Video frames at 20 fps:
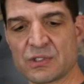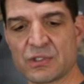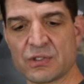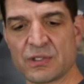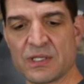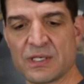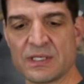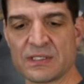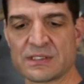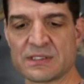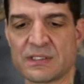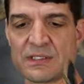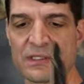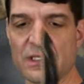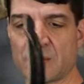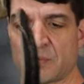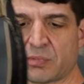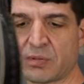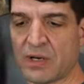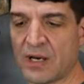sure that it's in
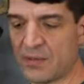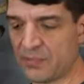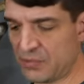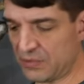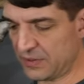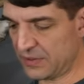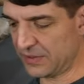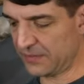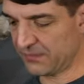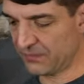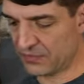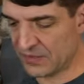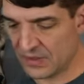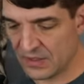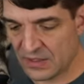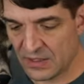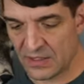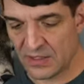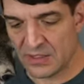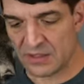there properly.
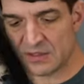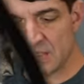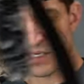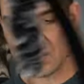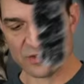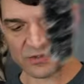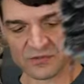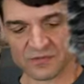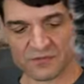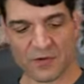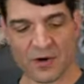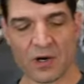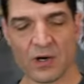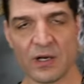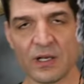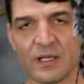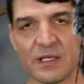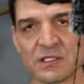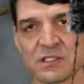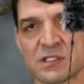Now, as
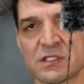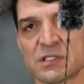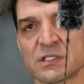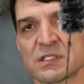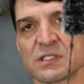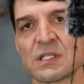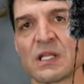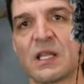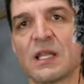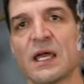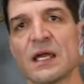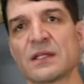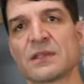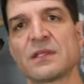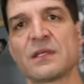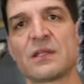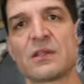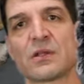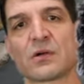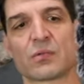far as
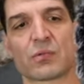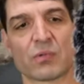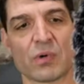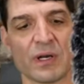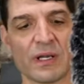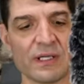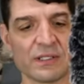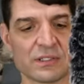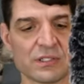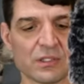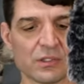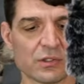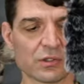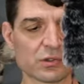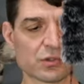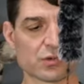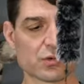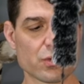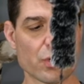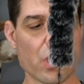selecting the right
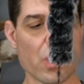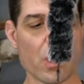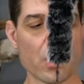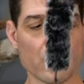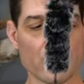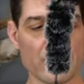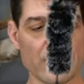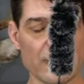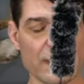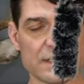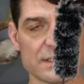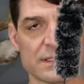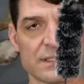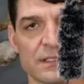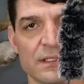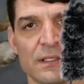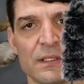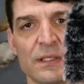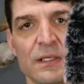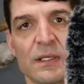draw weight,
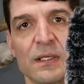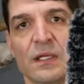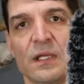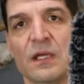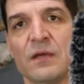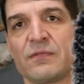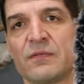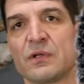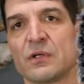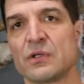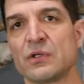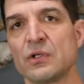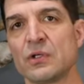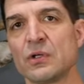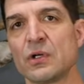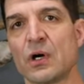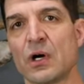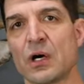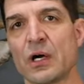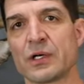if you're new
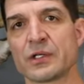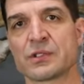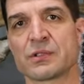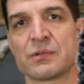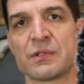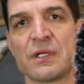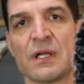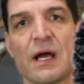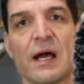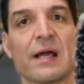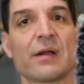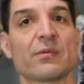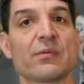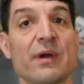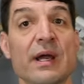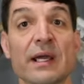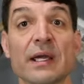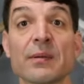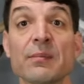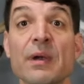to archery, I
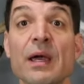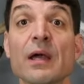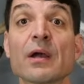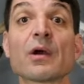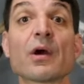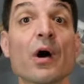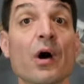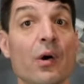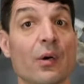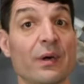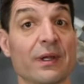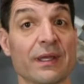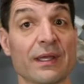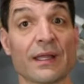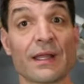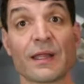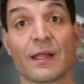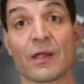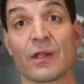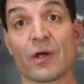recommend
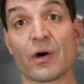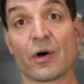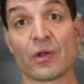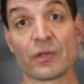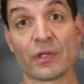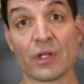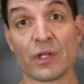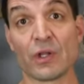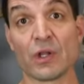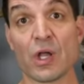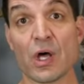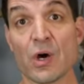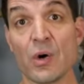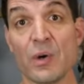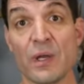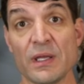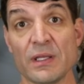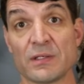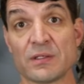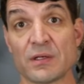going on the
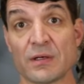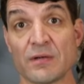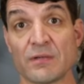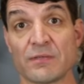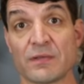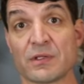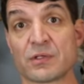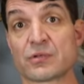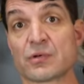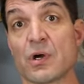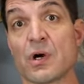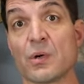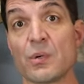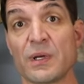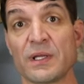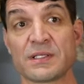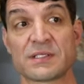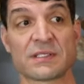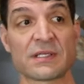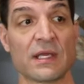low end of the draw
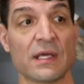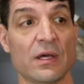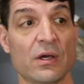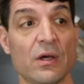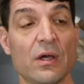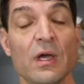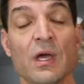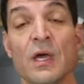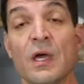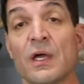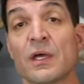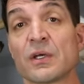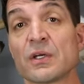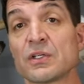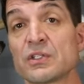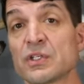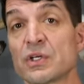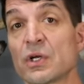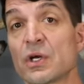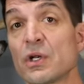weight scale
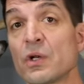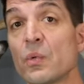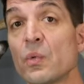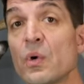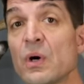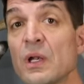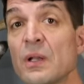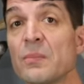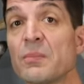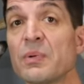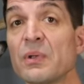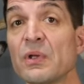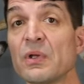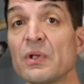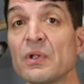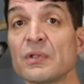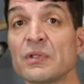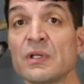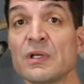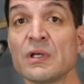because you're going to want to
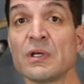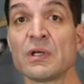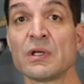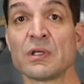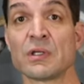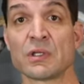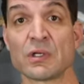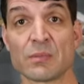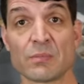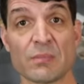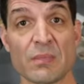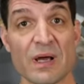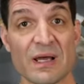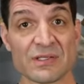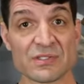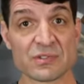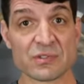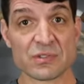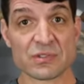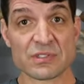build your
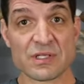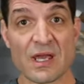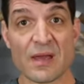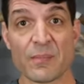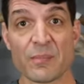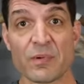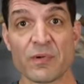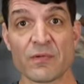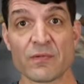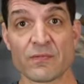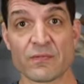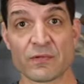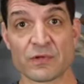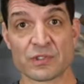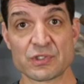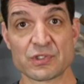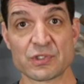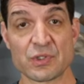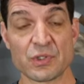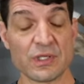muscles up for
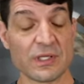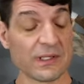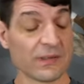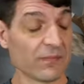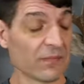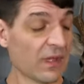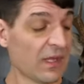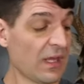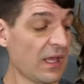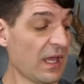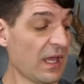shooting